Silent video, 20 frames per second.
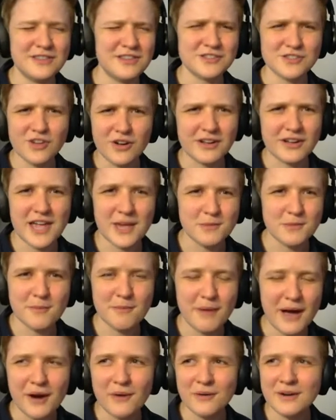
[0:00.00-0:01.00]
this all came
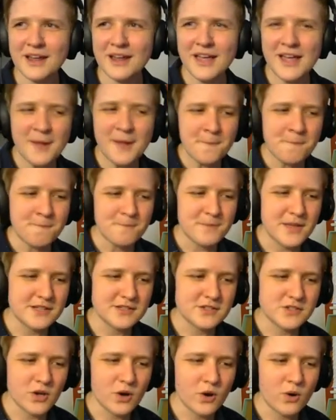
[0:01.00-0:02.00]
about.
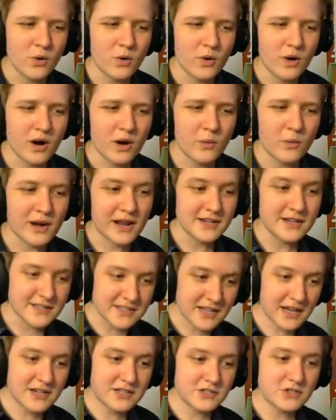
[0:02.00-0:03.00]
And so what I
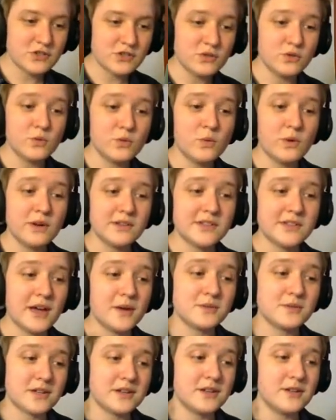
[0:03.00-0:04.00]
decided to do was I
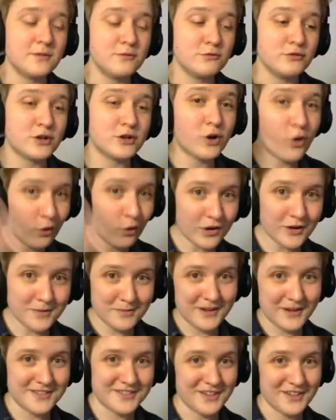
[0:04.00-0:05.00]
was going to record
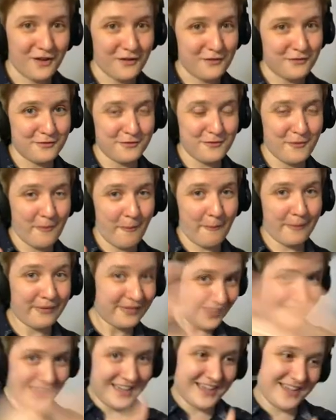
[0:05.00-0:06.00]
myself
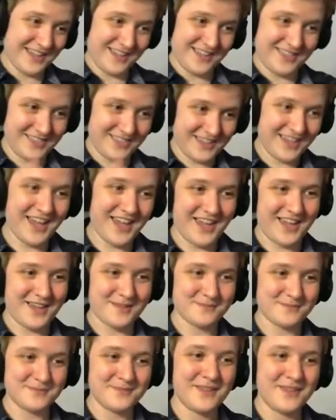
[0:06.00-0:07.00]
playing the
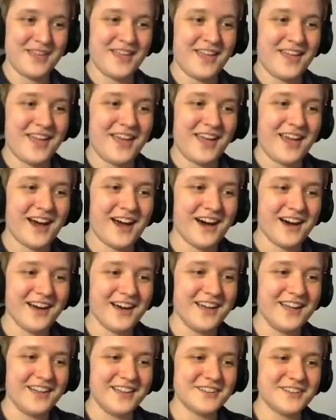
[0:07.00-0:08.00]
game
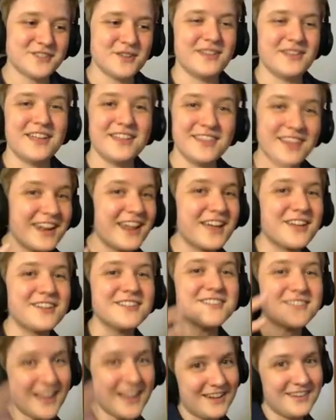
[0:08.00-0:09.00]
uh, so that then I
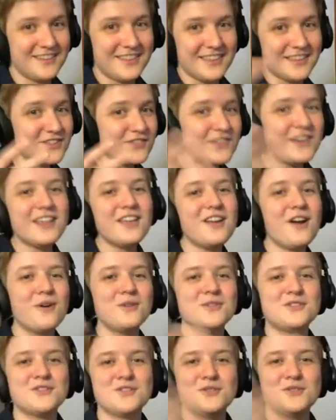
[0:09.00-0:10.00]
could send this
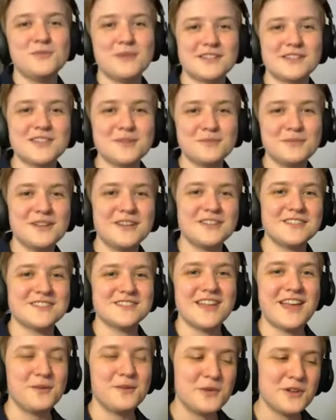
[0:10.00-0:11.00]
video to my siblings
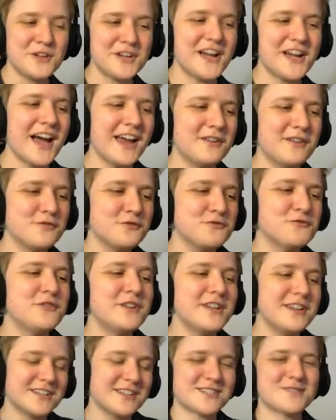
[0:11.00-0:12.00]
and we could kind of
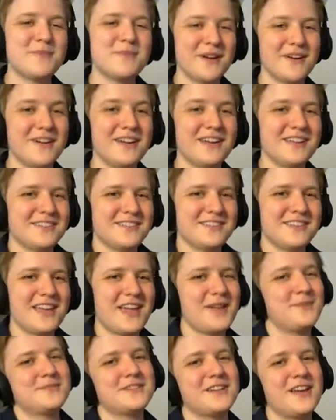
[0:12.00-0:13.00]
re experience the
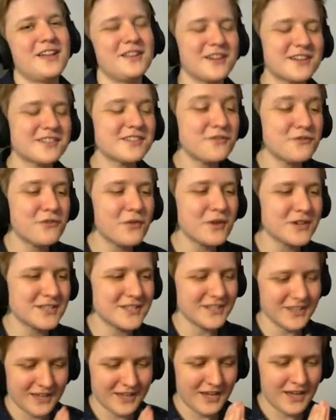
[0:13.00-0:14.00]
game together. Because
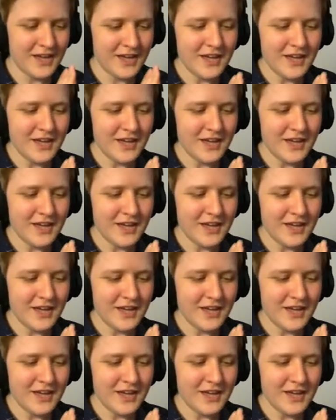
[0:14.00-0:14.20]
unfortunately,